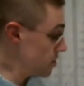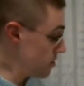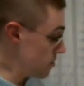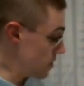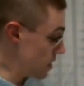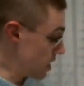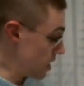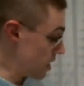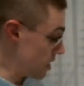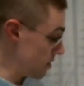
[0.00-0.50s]

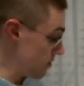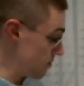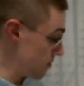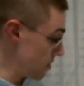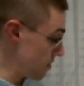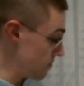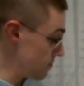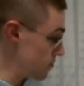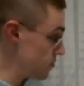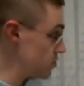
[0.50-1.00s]
that
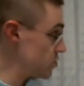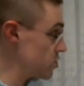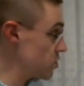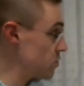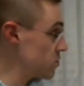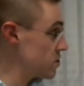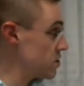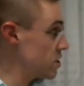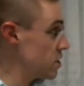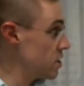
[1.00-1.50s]
I've
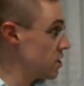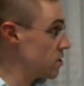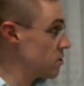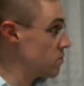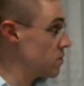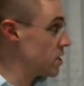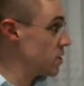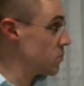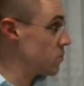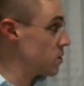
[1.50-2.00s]
chosen here,
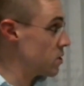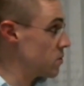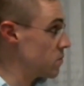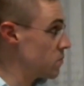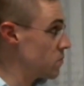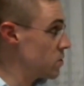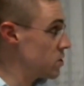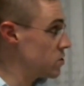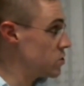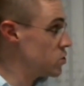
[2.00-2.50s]
right, where
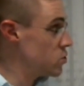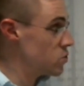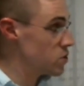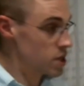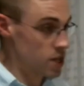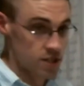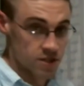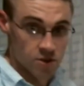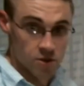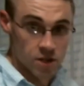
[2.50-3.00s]
the two
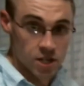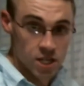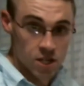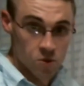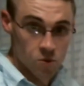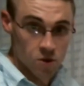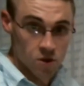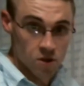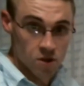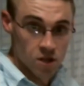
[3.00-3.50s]
things are
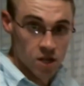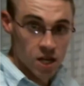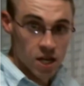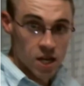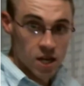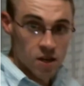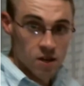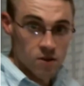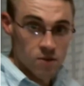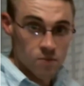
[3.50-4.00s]
equal,
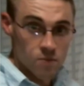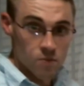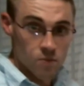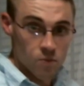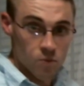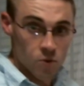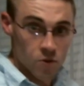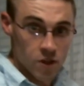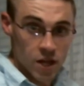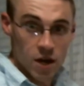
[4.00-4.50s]

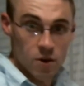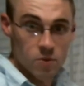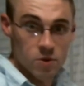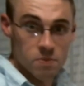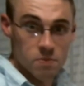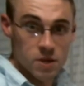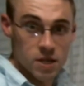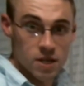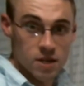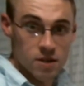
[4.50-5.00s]
well, that would
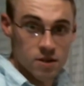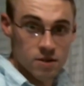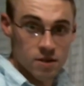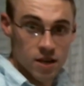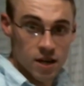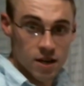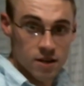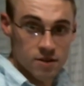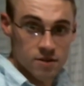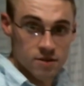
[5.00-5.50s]
mean
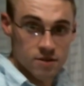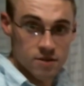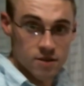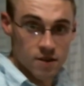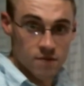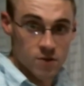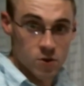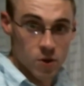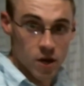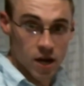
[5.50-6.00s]
that
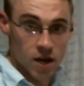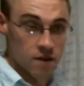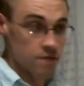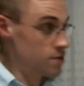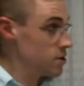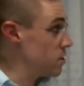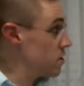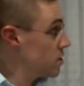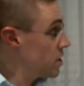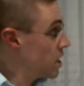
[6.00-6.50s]
if you have
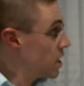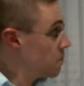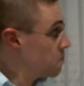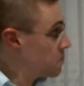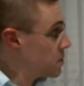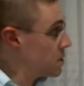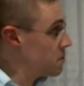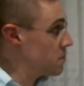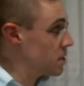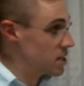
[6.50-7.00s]
an
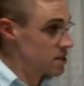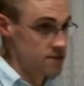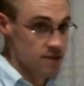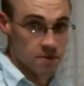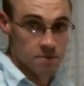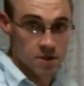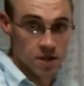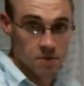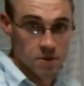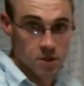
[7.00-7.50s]
mb minus
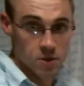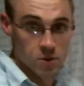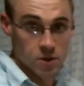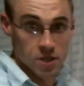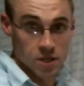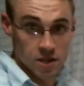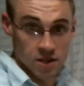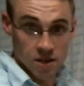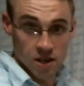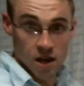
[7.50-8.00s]
mw in
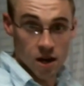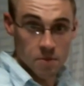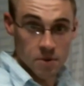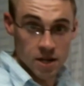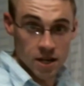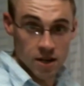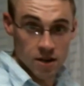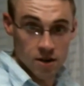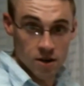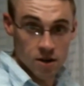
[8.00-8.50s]
the
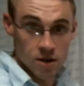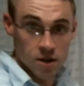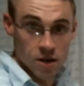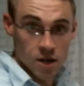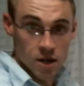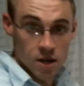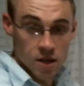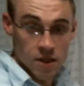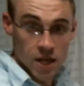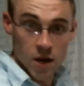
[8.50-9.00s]
denominator,
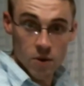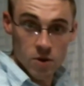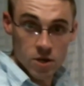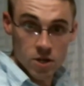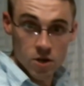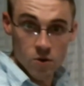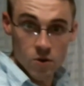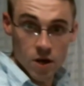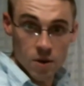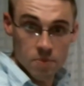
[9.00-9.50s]
that would
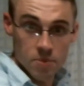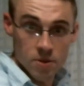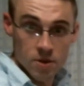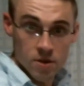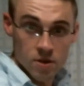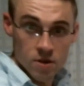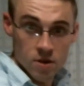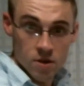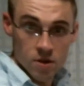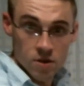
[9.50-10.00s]
go up
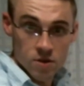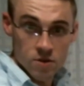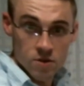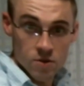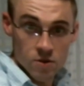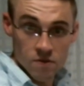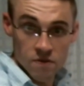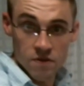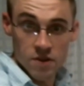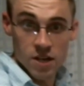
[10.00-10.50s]
to
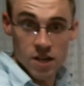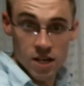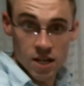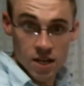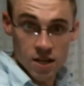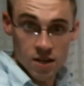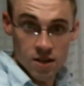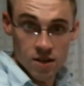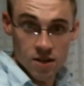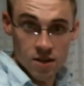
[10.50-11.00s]

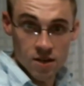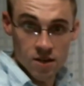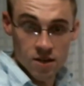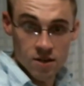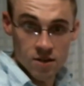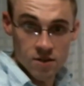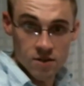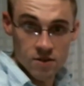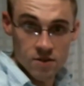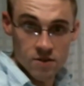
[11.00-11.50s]
infinity,
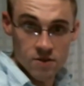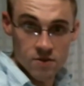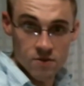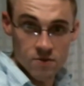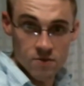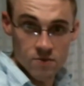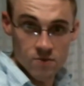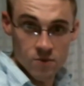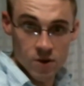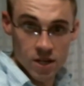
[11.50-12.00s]

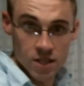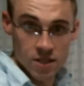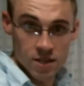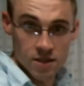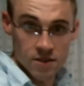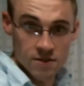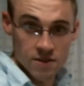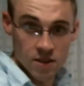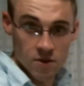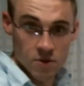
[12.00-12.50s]
right? The
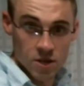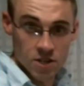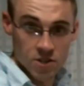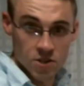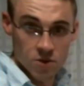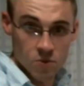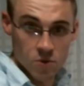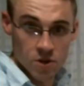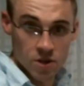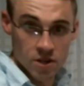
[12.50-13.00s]

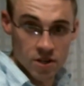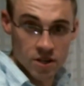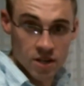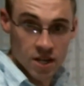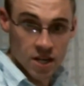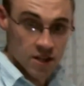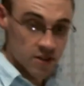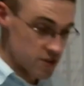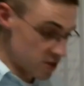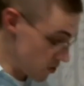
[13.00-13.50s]
acceleration would.
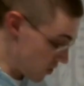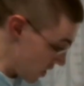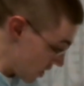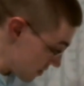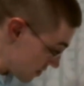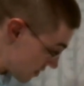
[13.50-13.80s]
So that's